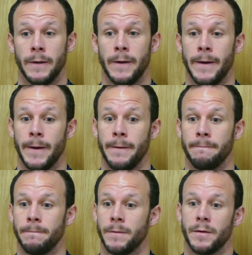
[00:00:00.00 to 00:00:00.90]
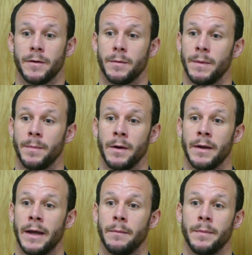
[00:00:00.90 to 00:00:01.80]
To be part of
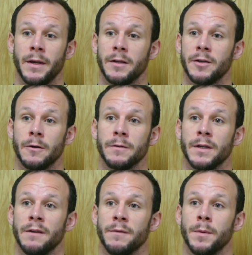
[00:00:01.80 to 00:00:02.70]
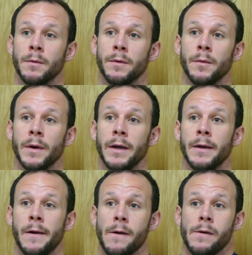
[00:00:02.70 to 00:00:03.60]
that and beating Chelsea and Liverpool in a way
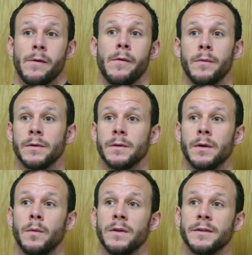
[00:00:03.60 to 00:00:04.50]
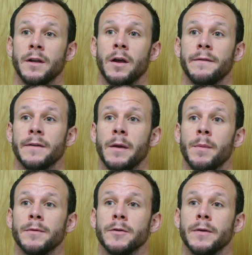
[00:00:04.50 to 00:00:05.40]
was a once-in-a-lifetime
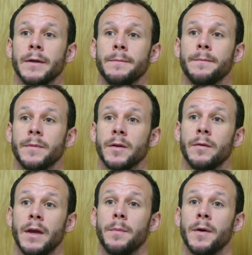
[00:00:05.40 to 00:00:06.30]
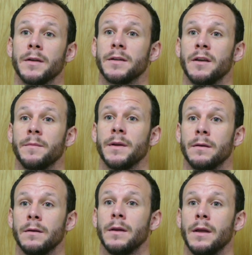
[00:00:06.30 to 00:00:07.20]
opportunity. So yeah, personally
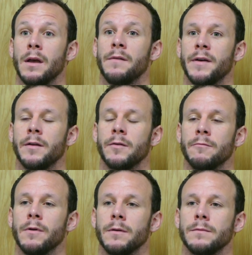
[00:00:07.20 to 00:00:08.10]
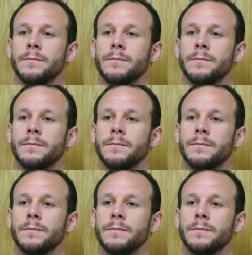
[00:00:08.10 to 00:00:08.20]
I've had a good run.